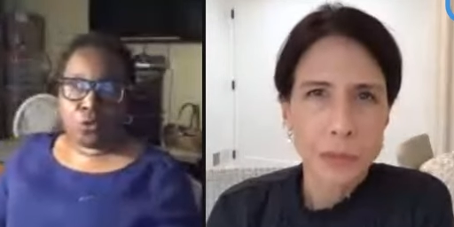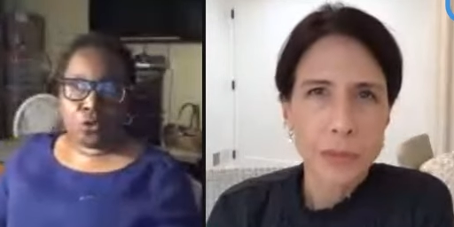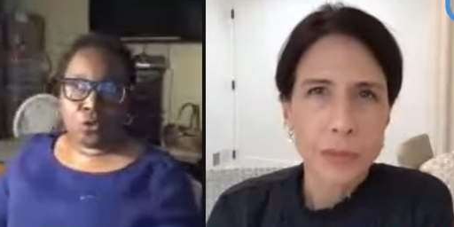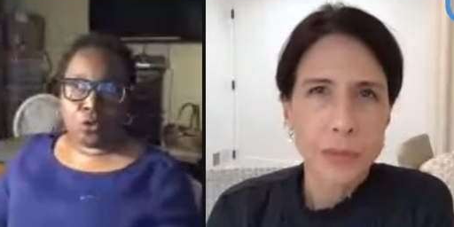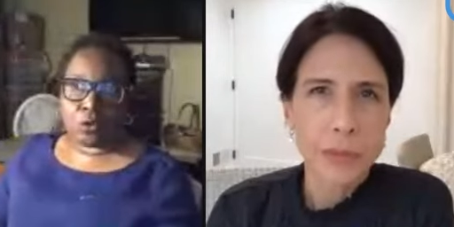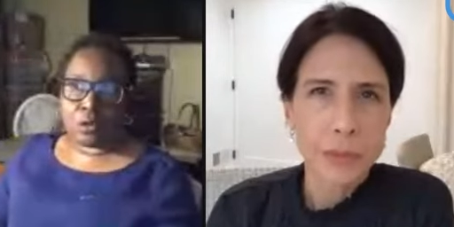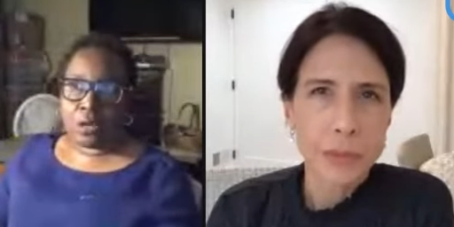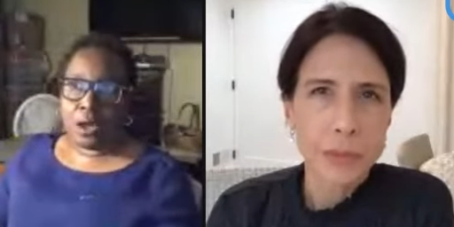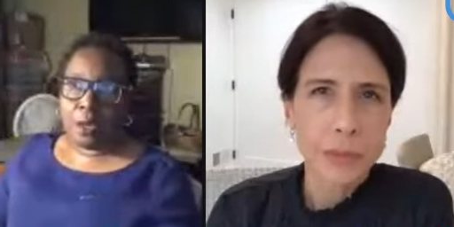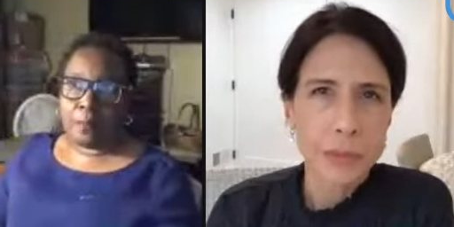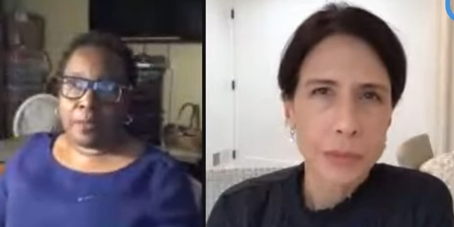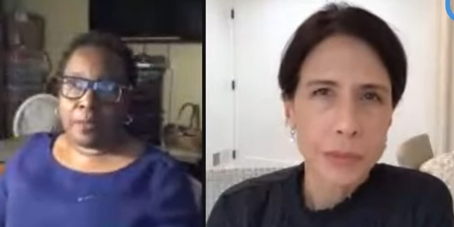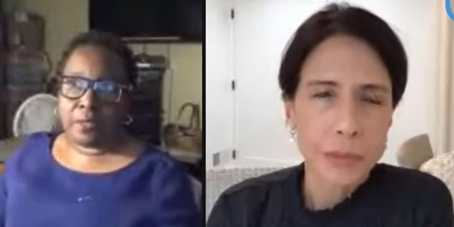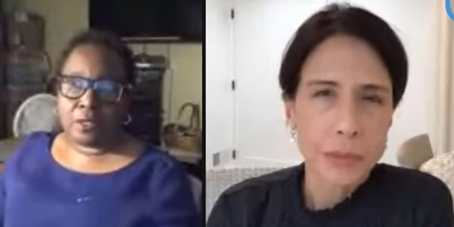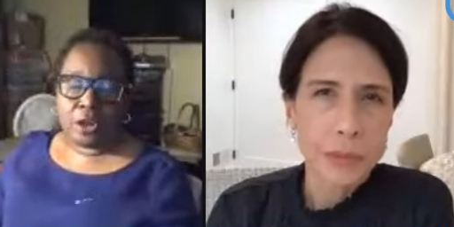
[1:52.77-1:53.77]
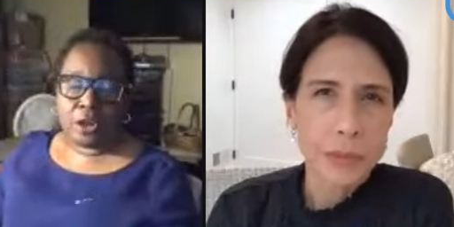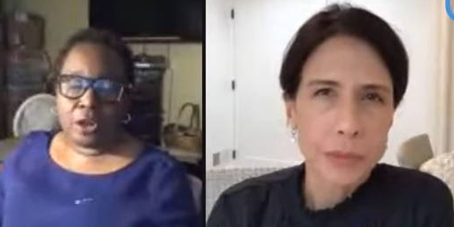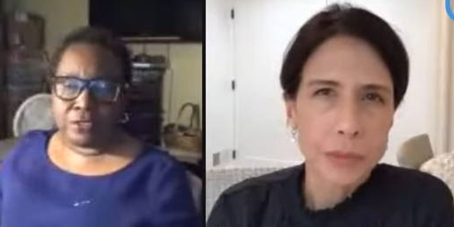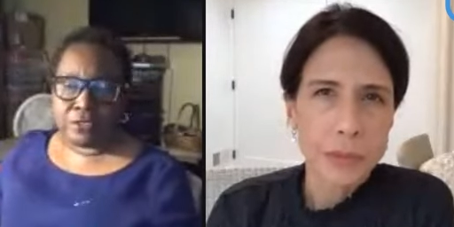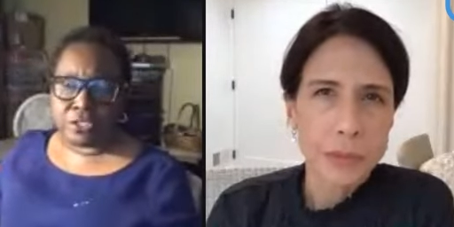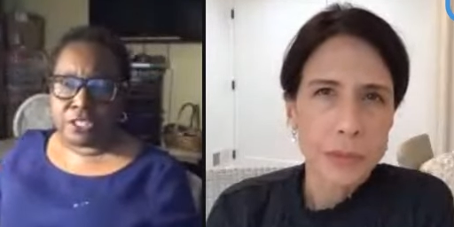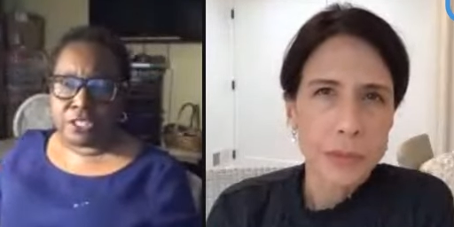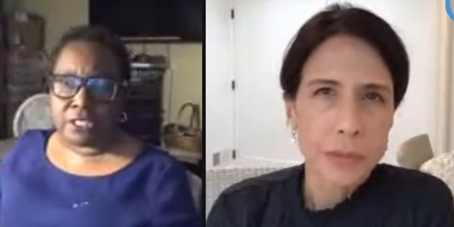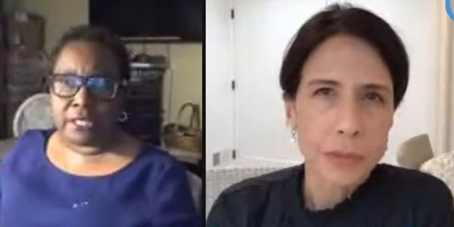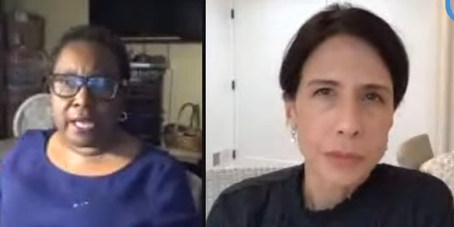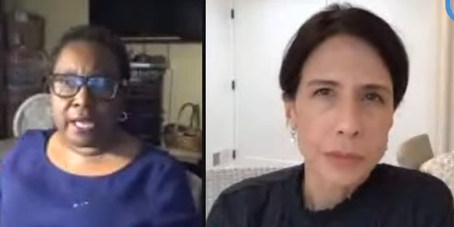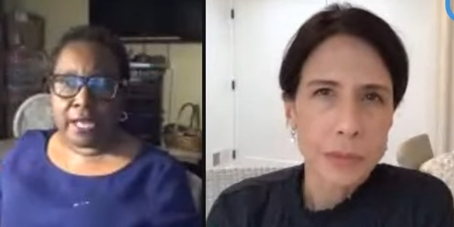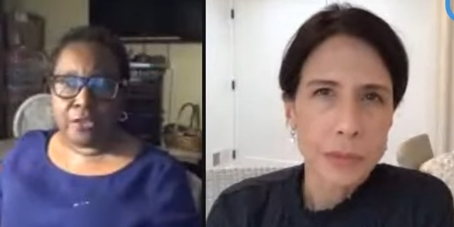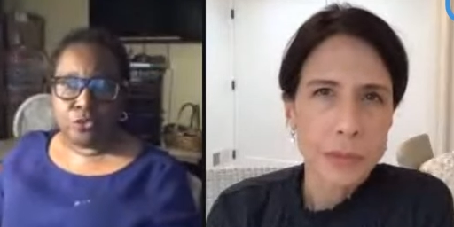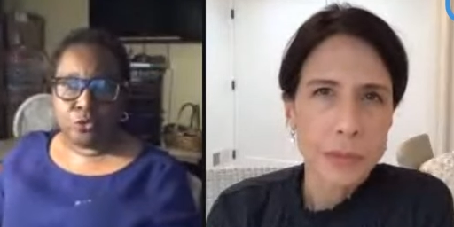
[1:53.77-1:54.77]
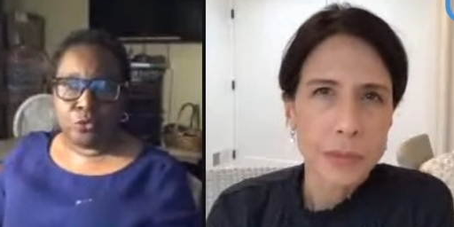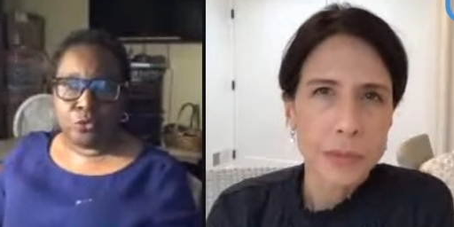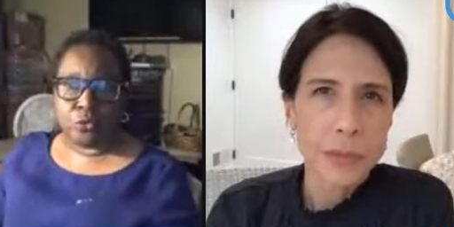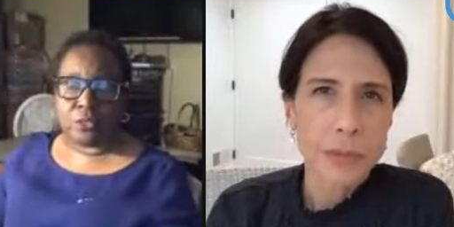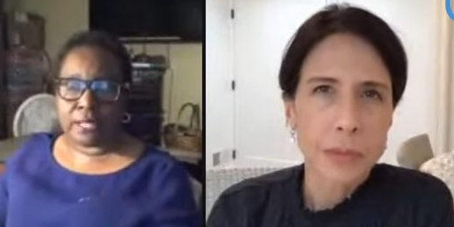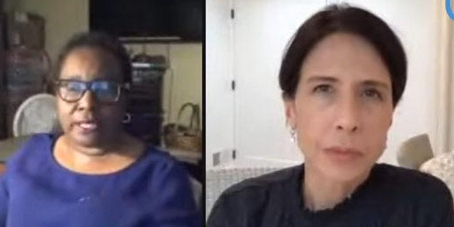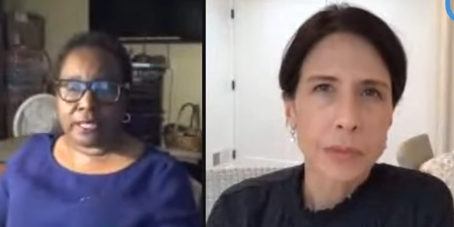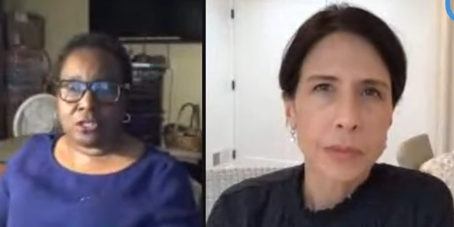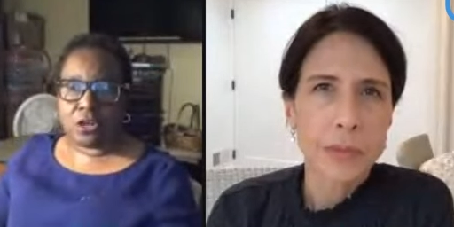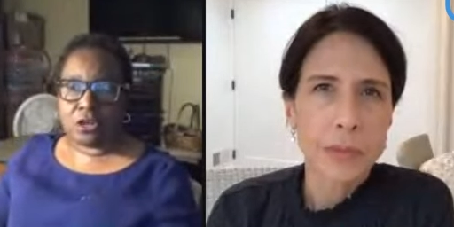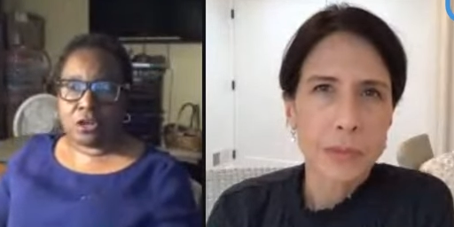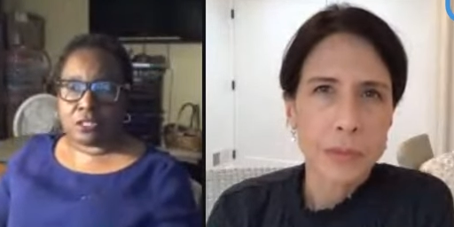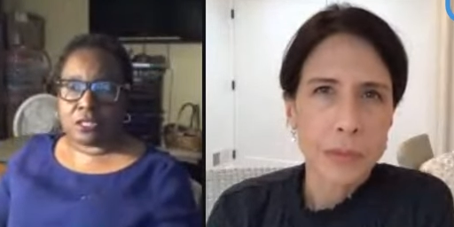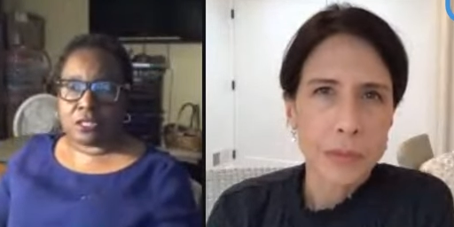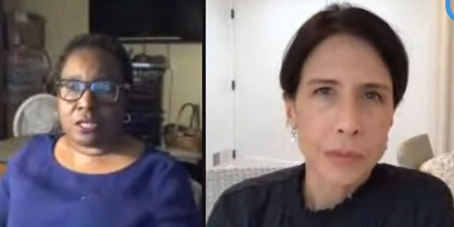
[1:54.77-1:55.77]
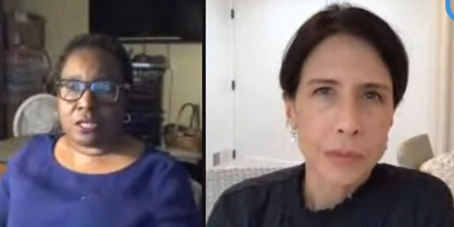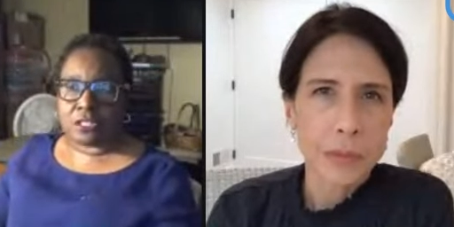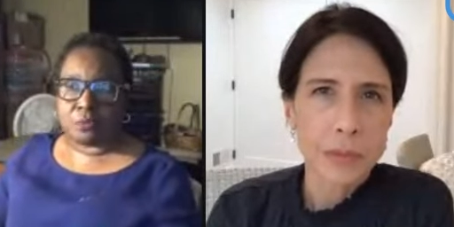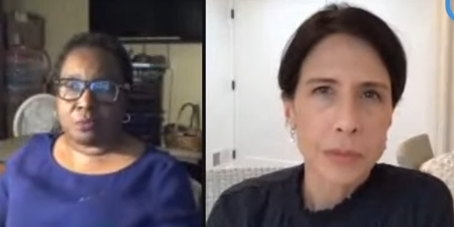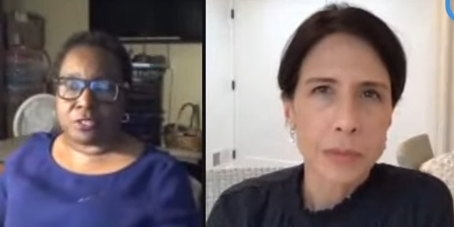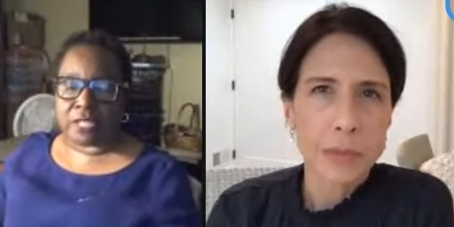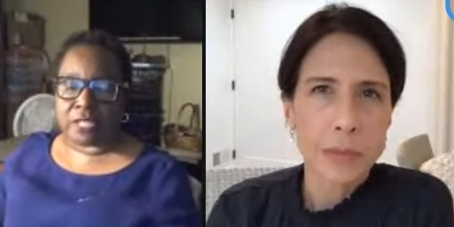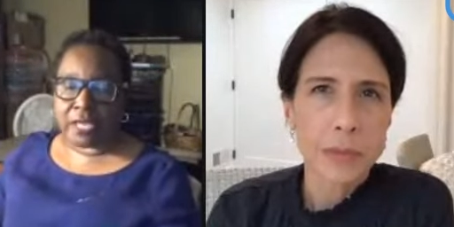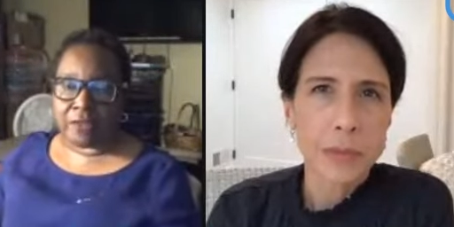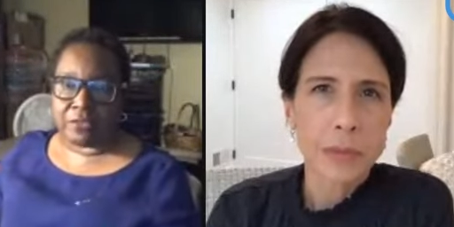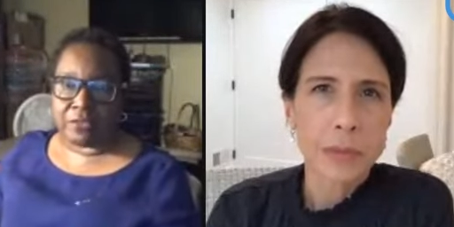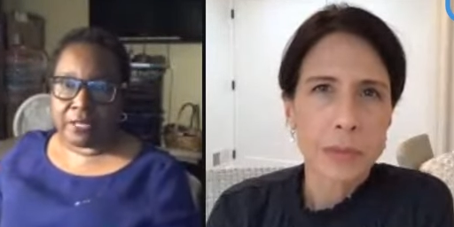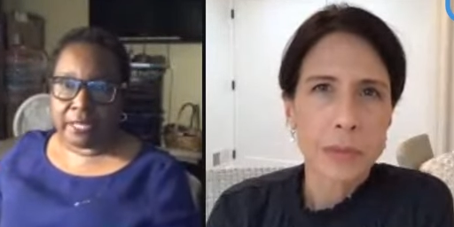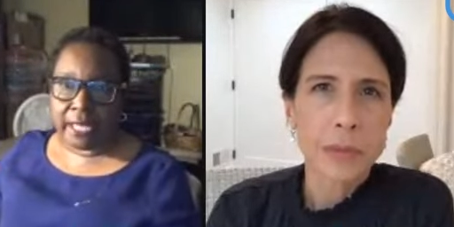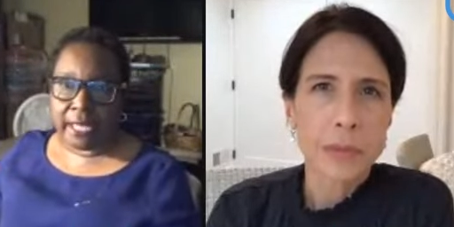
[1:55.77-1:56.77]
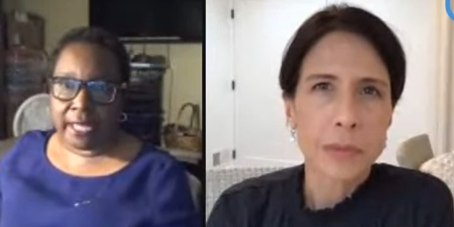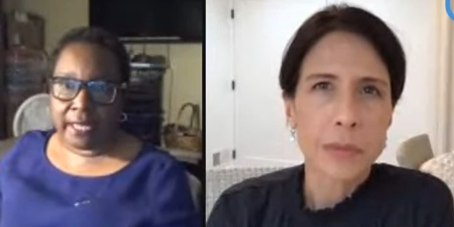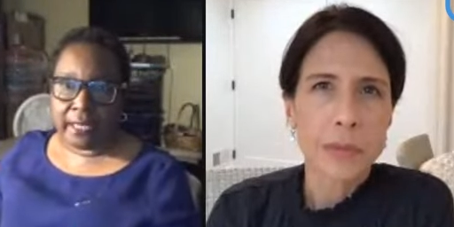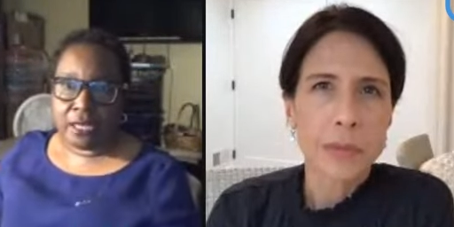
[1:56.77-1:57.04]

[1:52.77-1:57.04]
Speaker 1: were common coverages that I knew because I talk to customers every day.